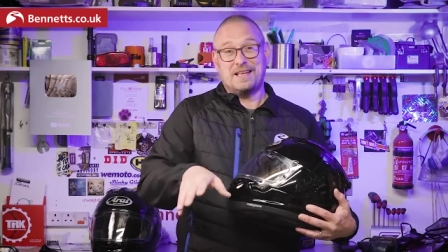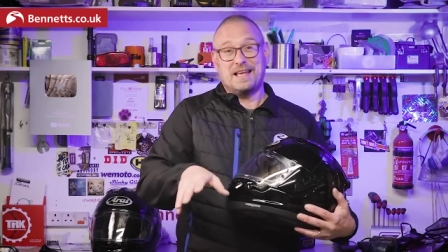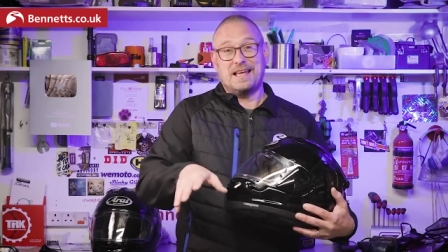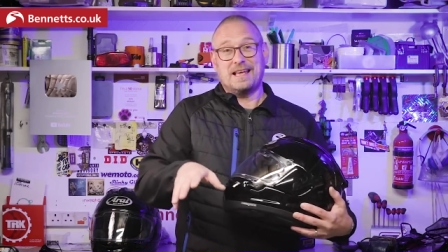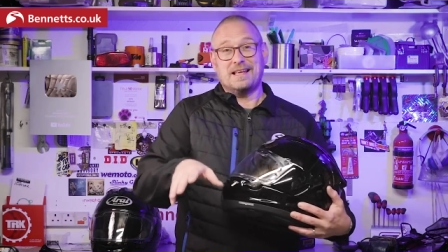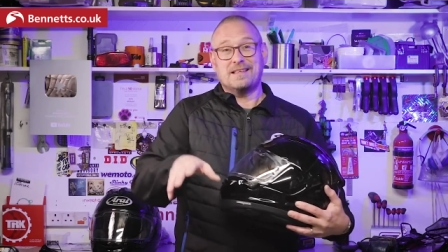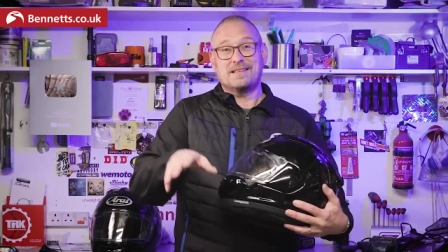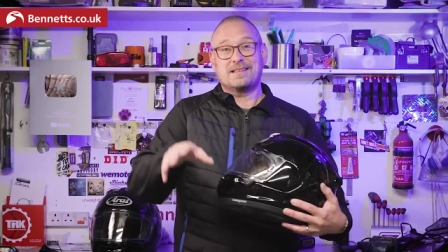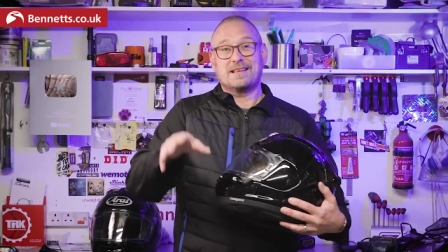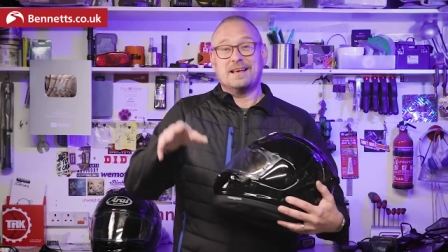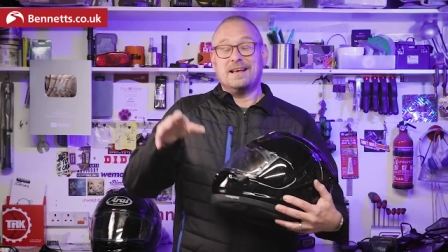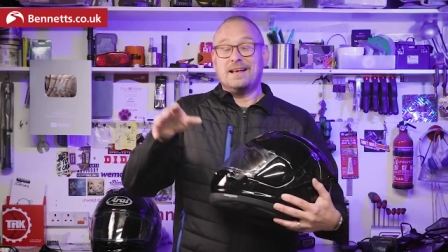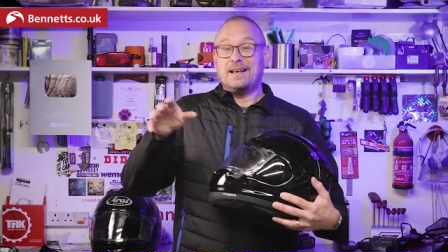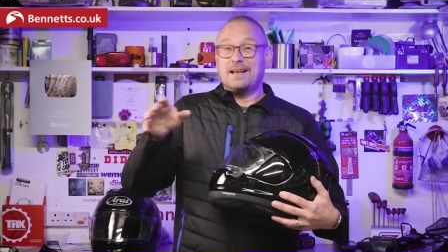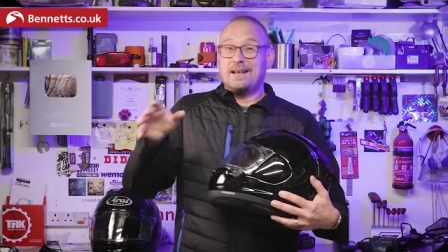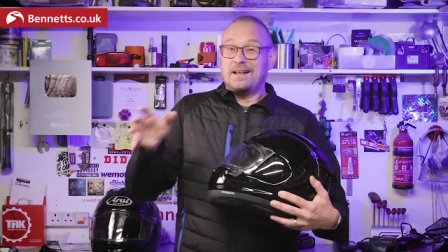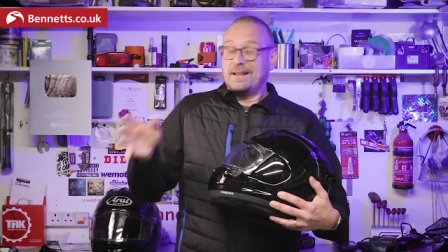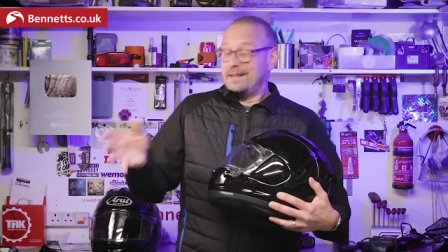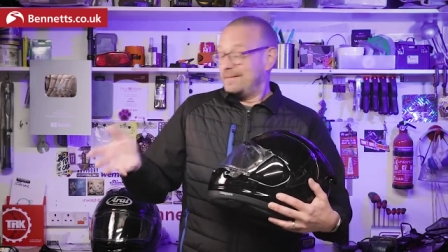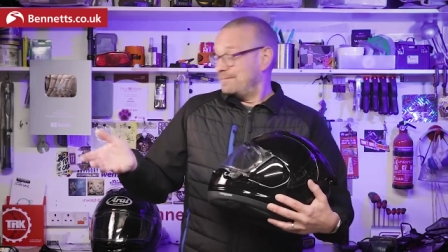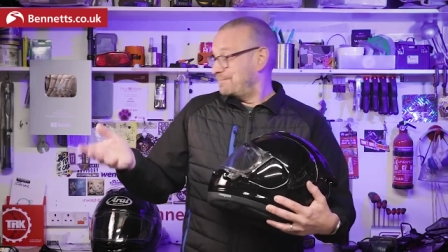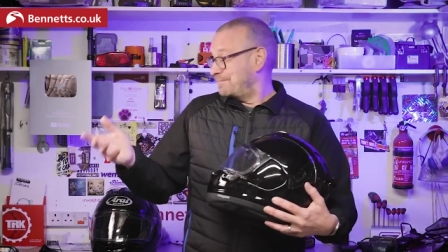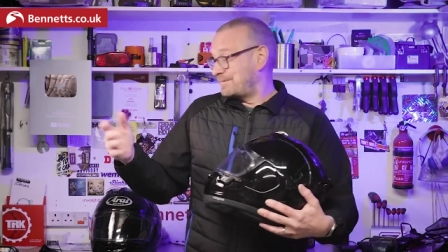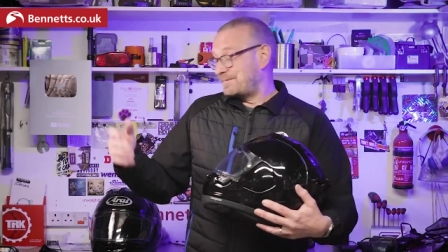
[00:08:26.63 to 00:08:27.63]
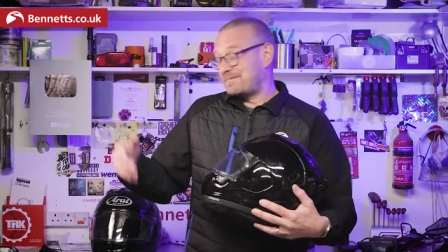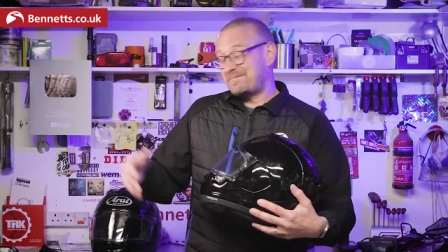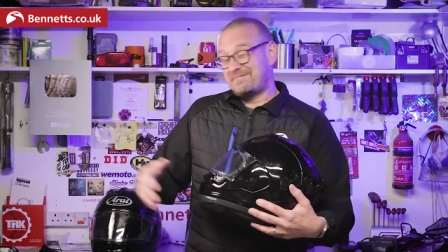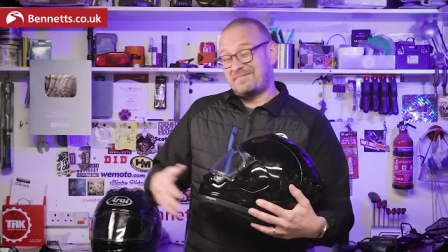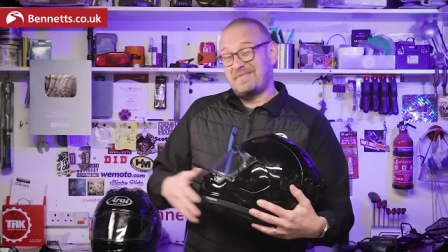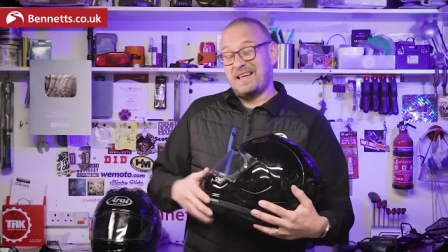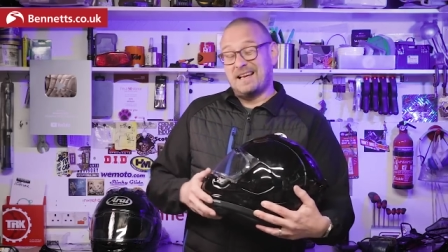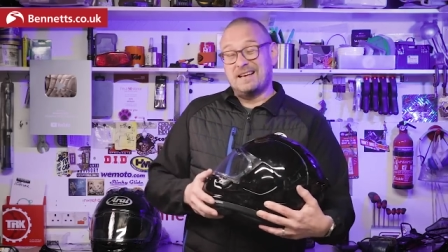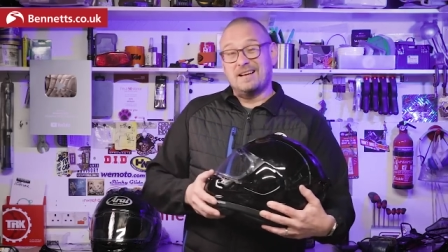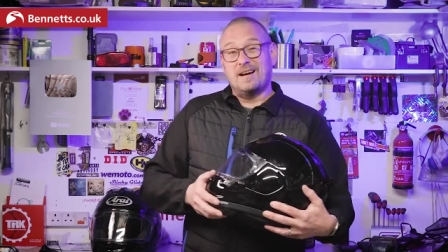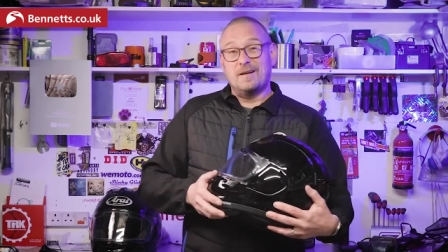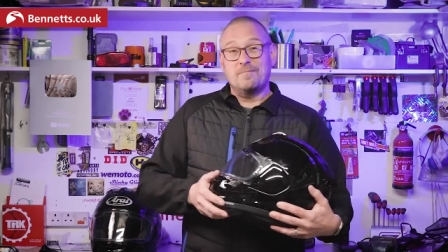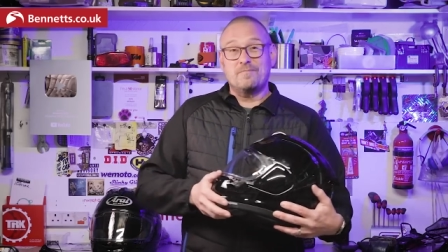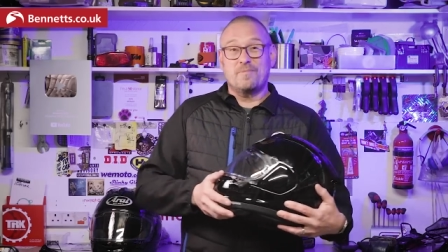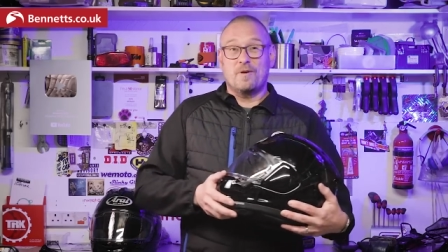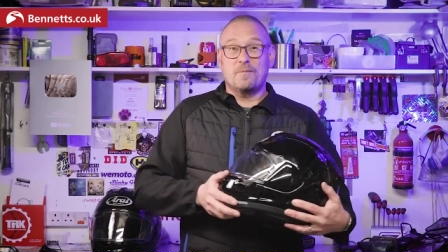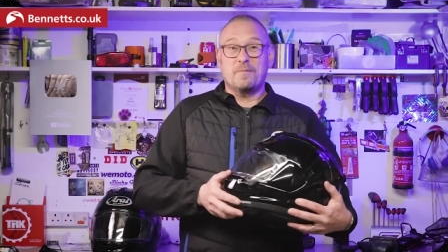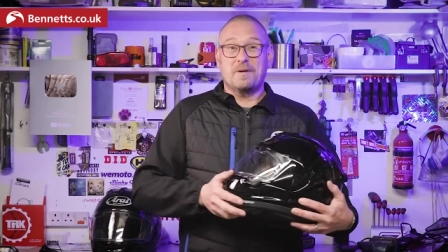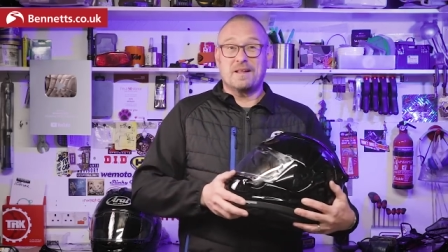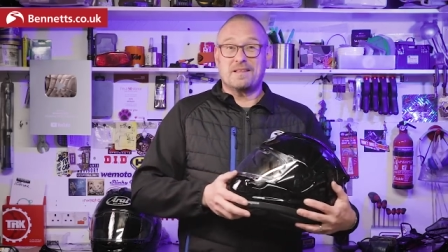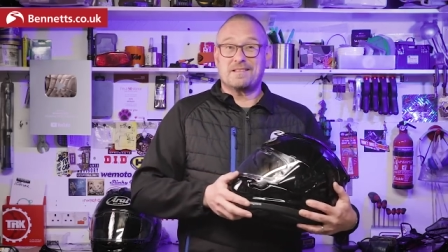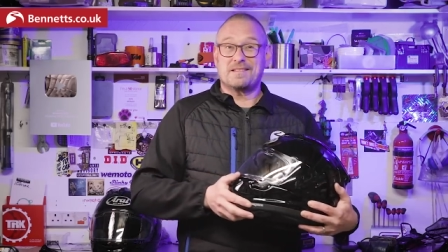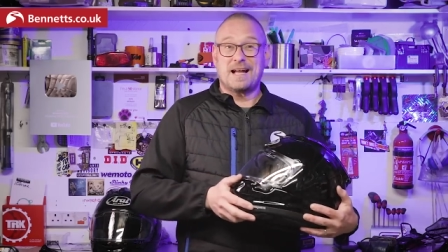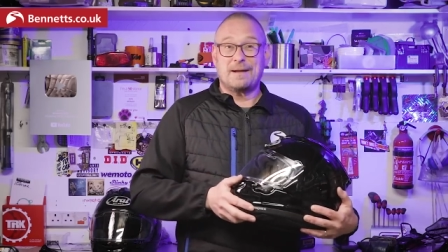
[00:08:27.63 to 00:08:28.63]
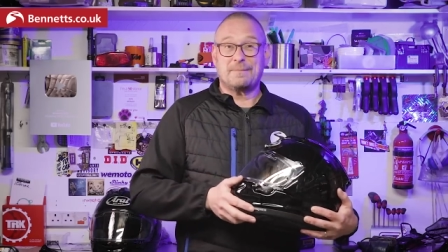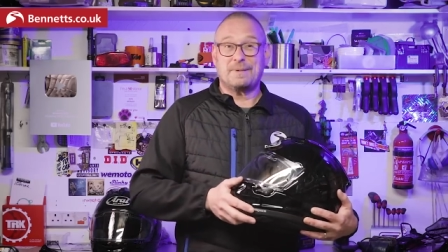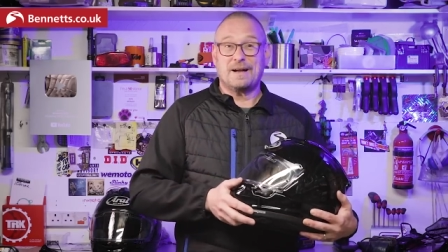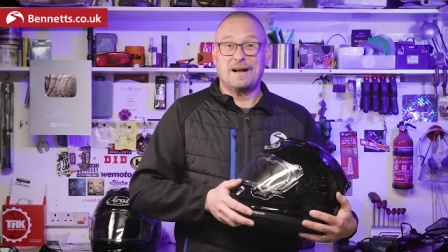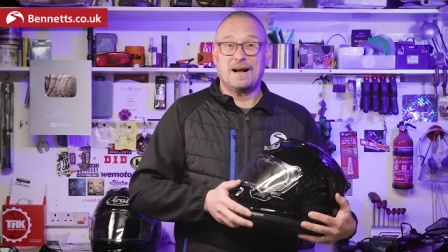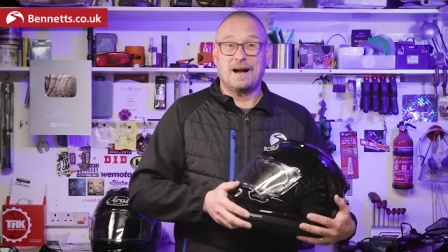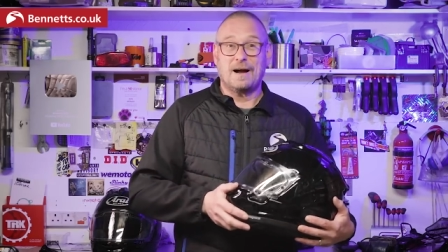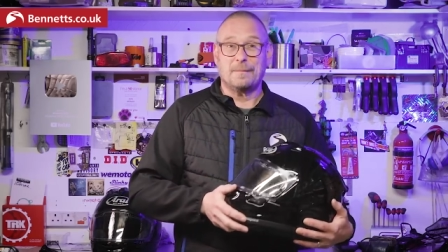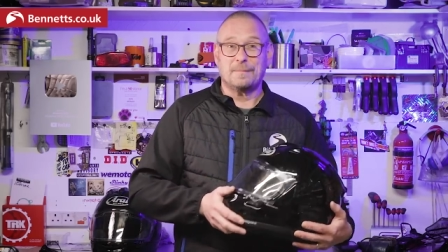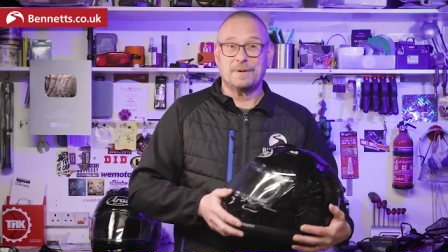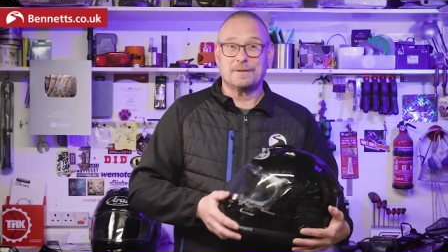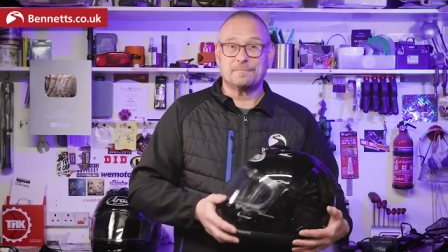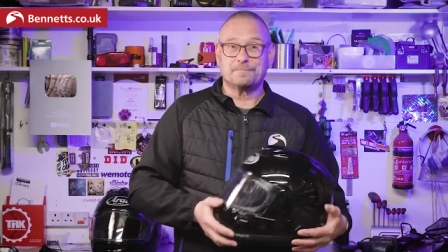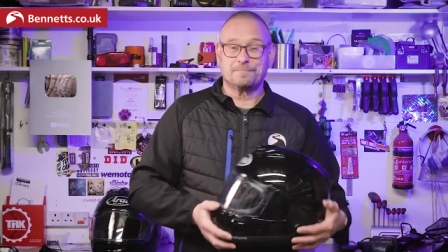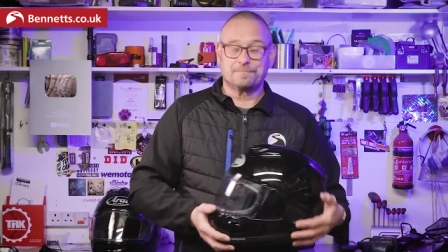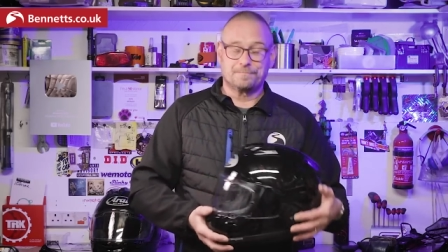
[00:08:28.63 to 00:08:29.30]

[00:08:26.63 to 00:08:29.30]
years, then I'd probably snap it up.